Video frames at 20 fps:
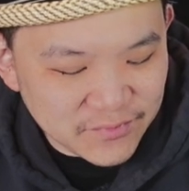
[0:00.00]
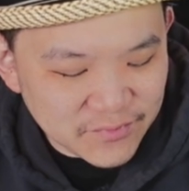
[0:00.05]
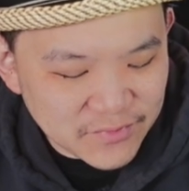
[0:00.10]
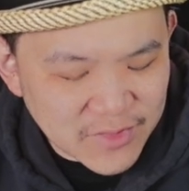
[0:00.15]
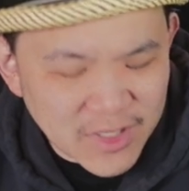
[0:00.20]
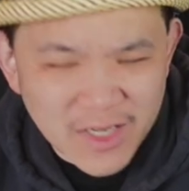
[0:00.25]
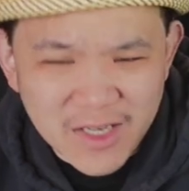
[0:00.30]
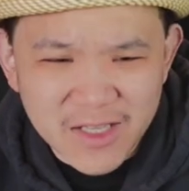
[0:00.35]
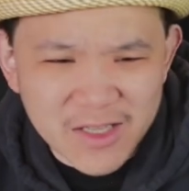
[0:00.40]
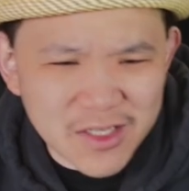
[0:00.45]

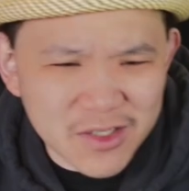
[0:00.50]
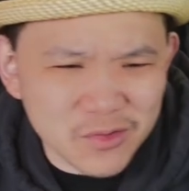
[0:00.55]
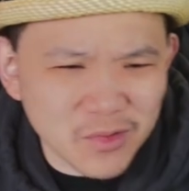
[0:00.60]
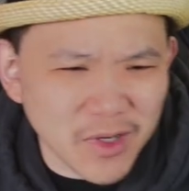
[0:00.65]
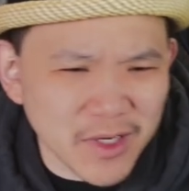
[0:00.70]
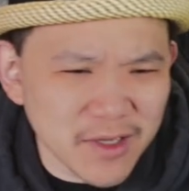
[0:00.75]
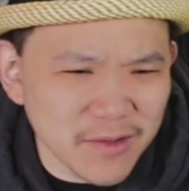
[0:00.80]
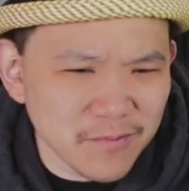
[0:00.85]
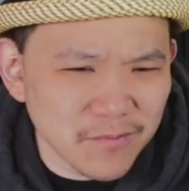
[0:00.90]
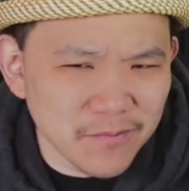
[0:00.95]
Did I get this
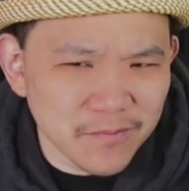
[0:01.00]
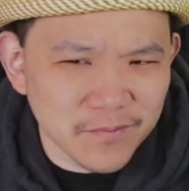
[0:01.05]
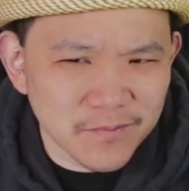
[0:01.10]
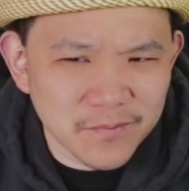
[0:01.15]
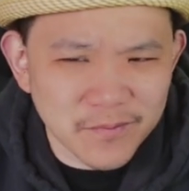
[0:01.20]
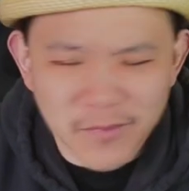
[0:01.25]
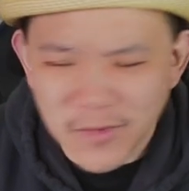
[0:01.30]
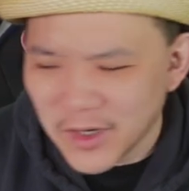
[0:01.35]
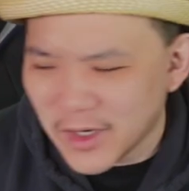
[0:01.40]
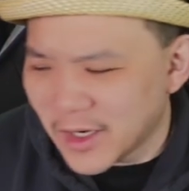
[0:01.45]
right?
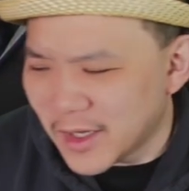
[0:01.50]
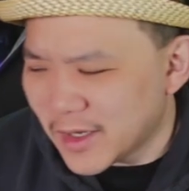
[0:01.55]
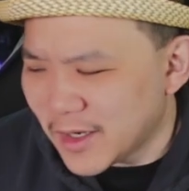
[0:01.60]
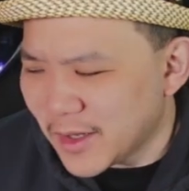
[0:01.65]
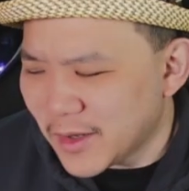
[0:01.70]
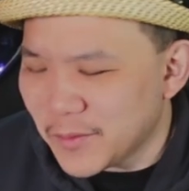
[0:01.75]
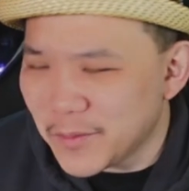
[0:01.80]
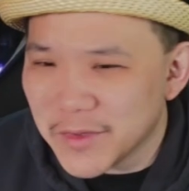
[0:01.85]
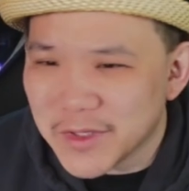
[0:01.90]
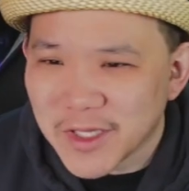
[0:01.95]
All right,
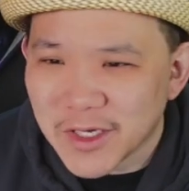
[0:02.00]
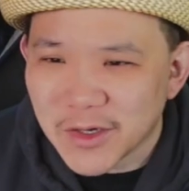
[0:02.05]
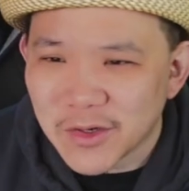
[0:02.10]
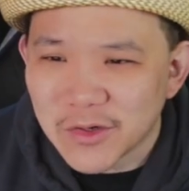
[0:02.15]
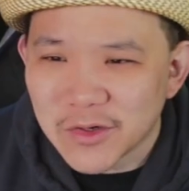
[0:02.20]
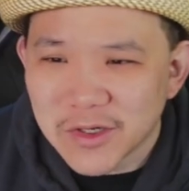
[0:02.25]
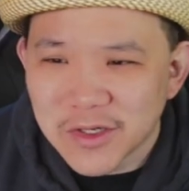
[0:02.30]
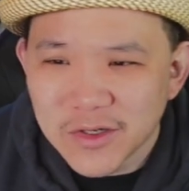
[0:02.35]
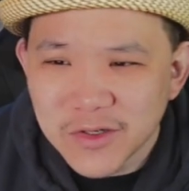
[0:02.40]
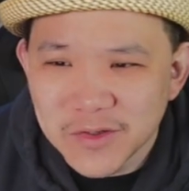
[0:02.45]
let me take a
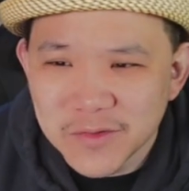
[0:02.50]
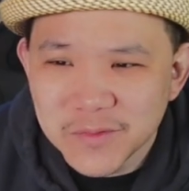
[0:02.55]
look.